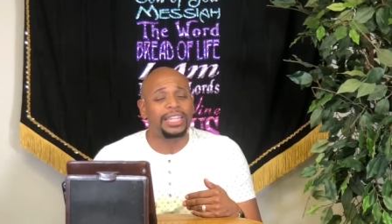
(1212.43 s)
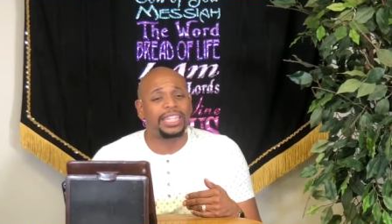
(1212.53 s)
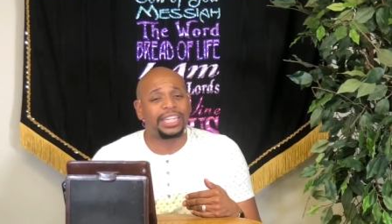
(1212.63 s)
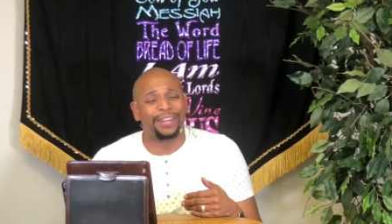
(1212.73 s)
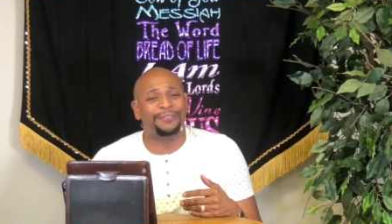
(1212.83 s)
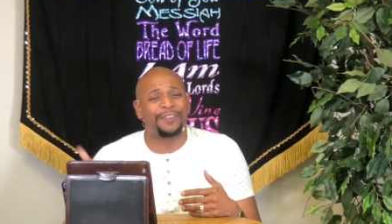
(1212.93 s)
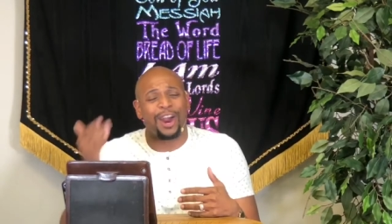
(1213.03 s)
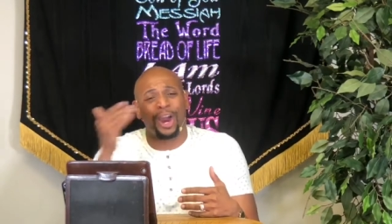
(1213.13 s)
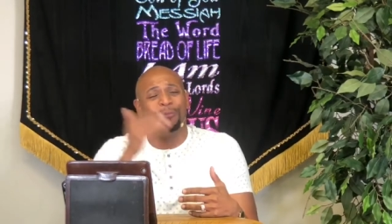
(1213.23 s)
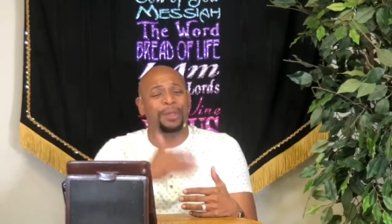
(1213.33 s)
to
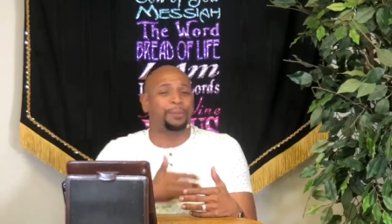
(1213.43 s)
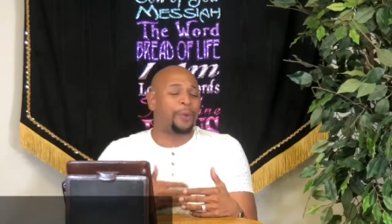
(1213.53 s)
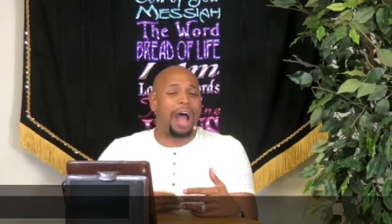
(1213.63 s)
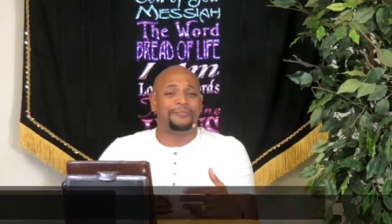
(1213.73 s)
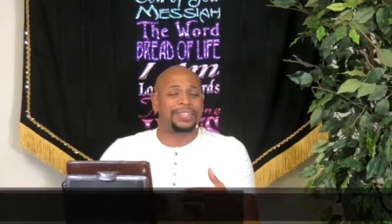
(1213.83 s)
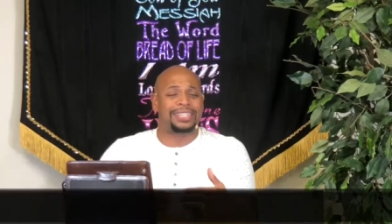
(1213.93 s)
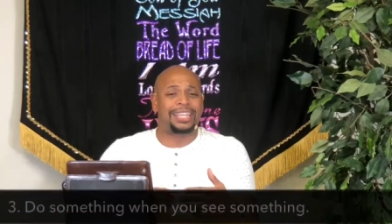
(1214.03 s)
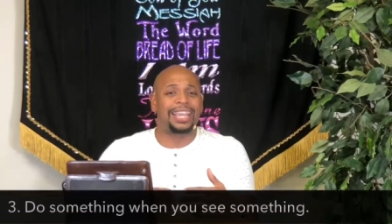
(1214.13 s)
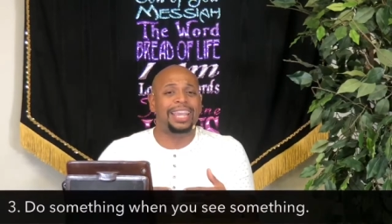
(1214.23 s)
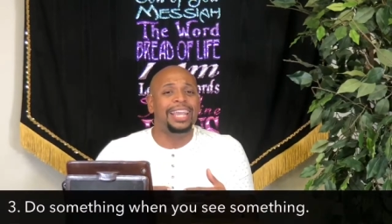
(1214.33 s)
confirm the
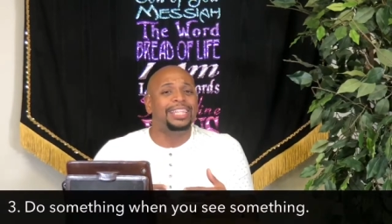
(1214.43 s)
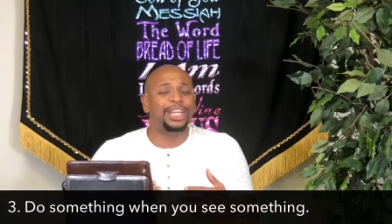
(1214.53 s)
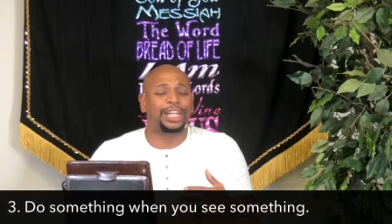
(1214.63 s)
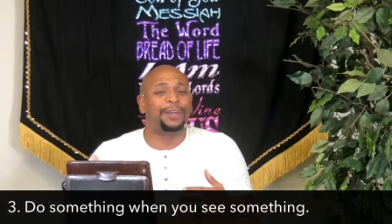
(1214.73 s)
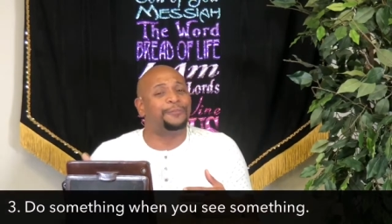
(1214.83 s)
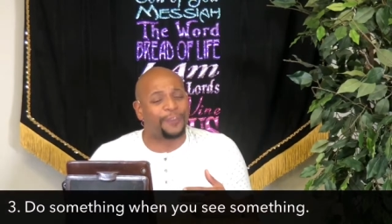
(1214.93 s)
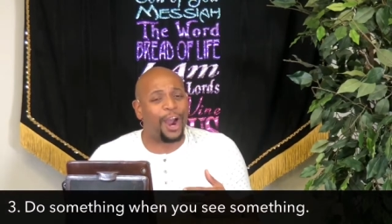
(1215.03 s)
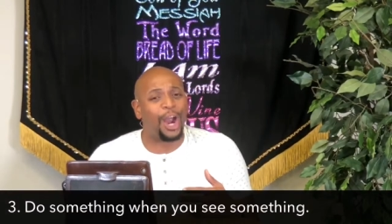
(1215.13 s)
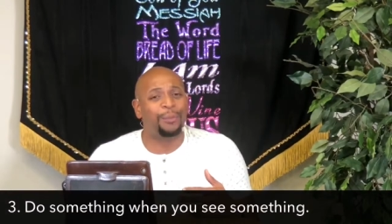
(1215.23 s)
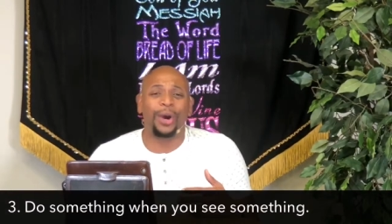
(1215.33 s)
prophecy, to
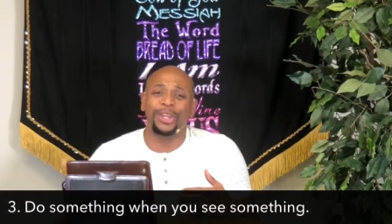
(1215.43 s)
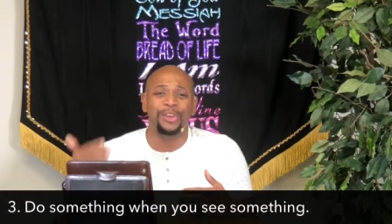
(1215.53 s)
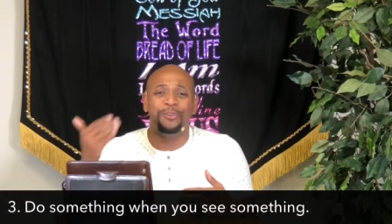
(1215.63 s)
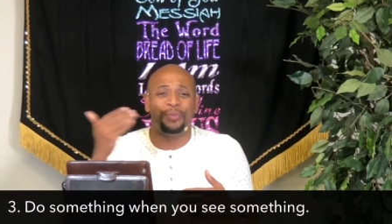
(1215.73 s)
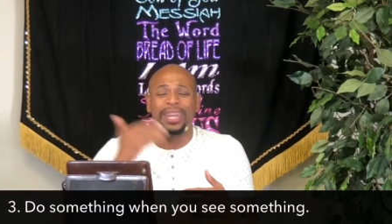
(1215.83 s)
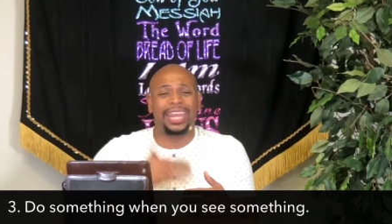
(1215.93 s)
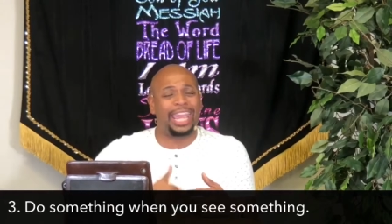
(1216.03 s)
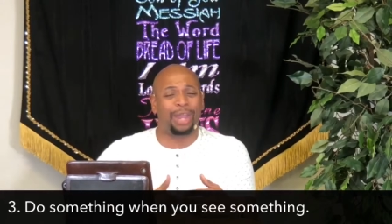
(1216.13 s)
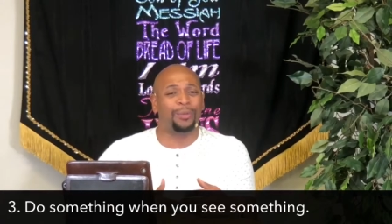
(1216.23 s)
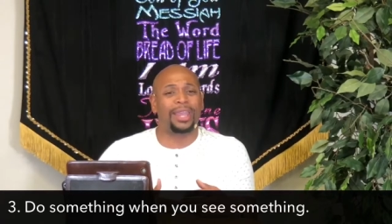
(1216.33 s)
confirm what you've been
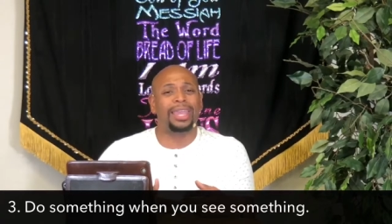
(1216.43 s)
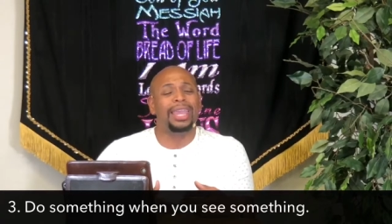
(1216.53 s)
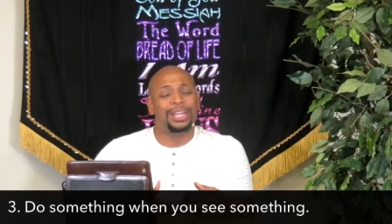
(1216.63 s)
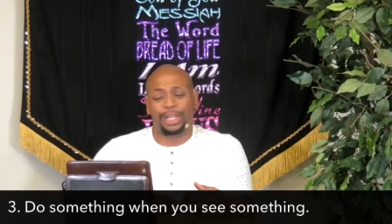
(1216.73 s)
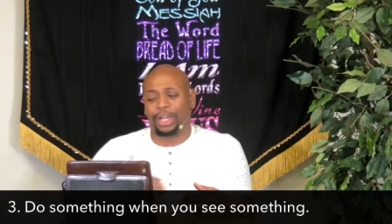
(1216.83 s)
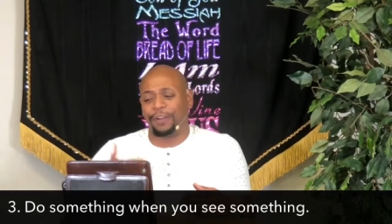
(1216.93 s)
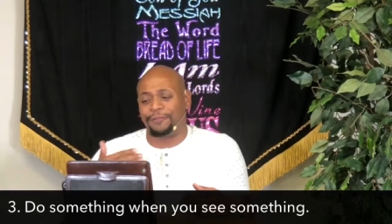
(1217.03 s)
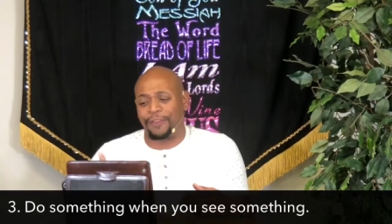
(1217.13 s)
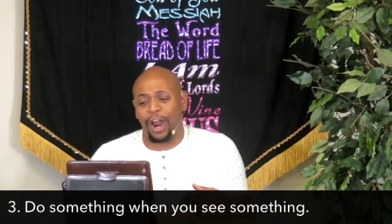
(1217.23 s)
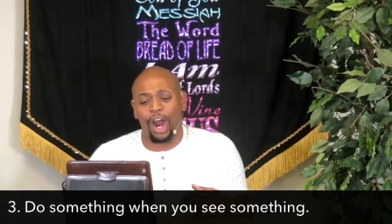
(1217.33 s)
hearing, to
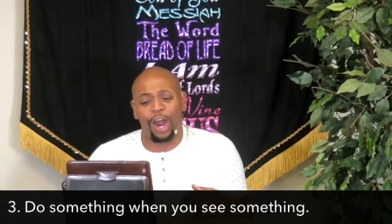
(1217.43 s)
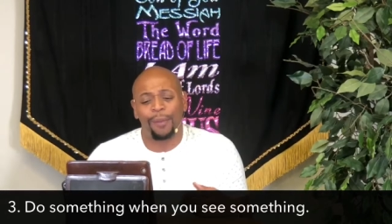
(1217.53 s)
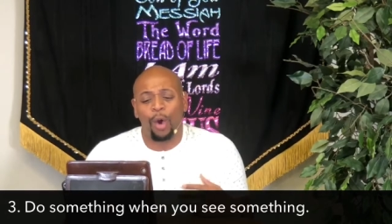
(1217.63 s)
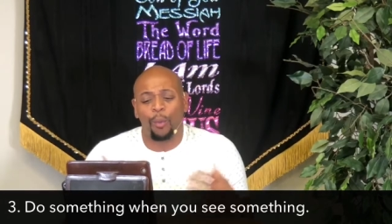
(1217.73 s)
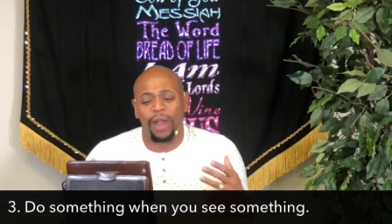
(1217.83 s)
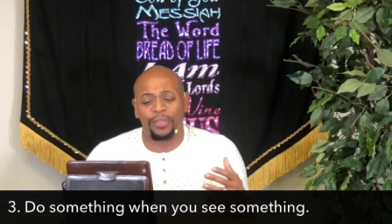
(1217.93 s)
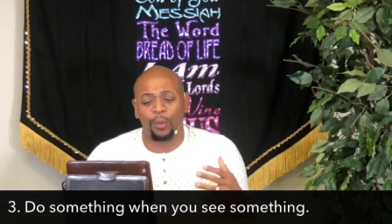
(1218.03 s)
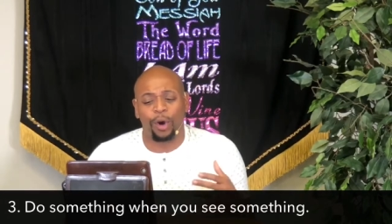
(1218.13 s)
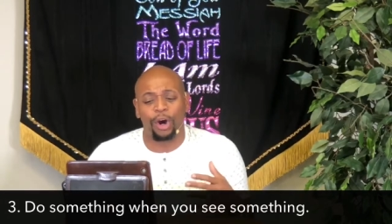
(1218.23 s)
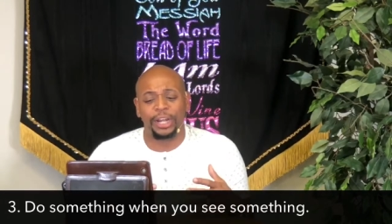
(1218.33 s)
confirm what the
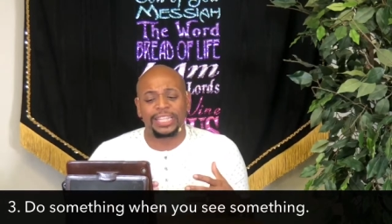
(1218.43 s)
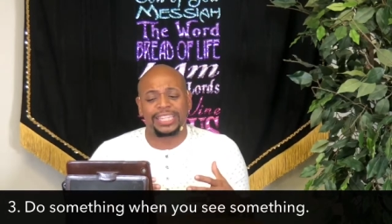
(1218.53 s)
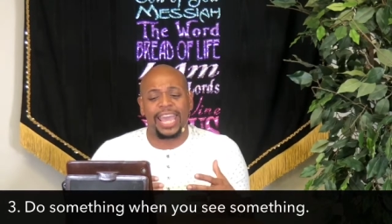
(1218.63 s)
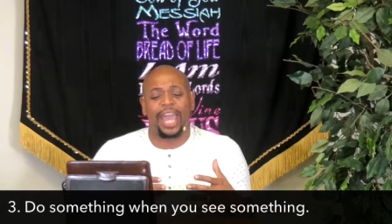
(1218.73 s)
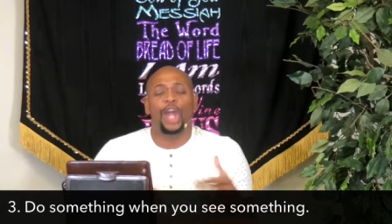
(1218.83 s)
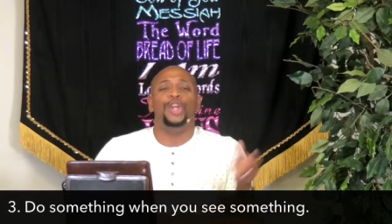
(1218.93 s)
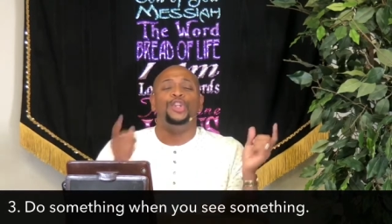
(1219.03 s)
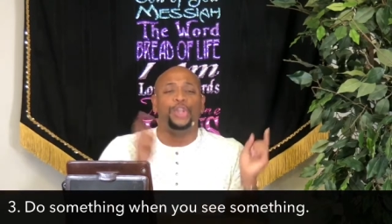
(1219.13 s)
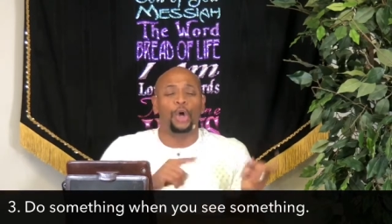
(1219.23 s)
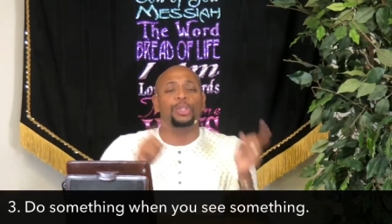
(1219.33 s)
word is saying,
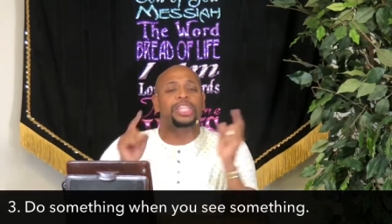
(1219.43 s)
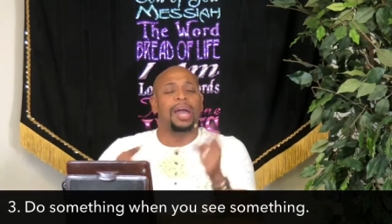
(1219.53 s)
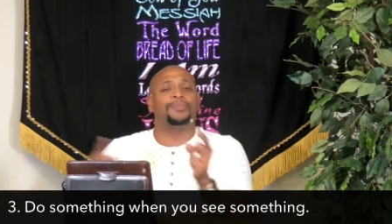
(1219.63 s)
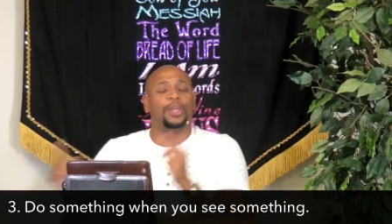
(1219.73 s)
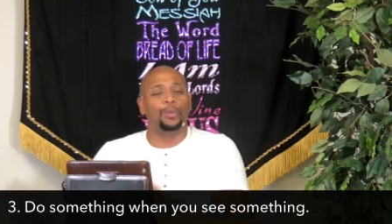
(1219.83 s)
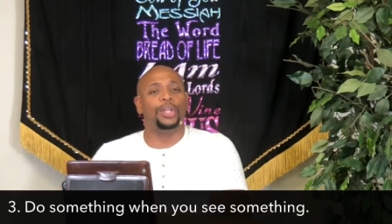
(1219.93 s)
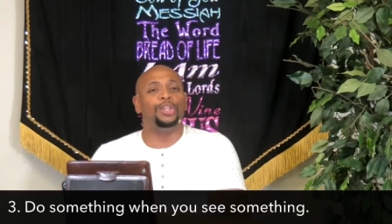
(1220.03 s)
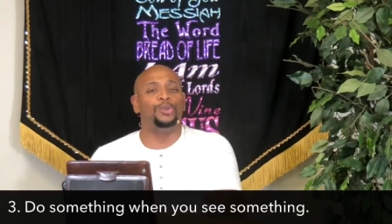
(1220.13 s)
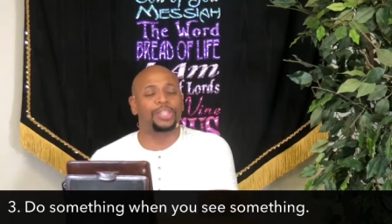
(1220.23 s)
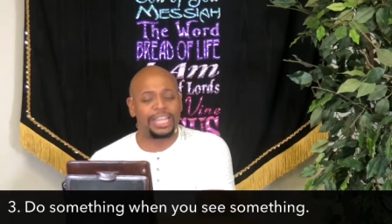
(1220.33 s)
do something when
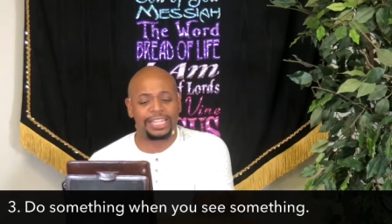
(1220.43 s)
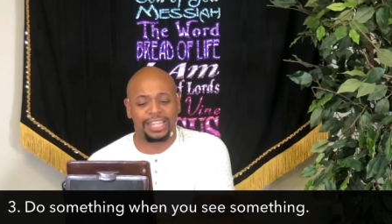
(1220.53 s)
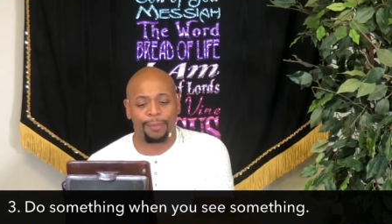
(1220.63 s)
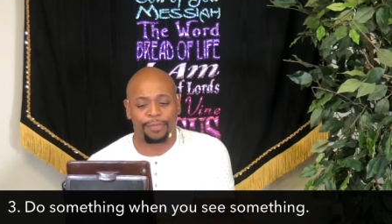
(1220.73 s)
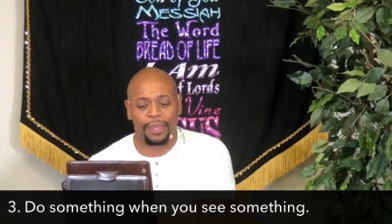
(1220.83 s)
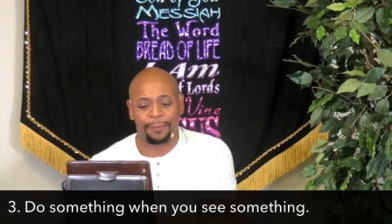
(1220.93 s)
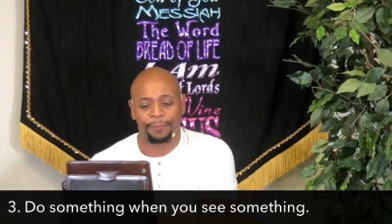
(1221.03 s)
you see something.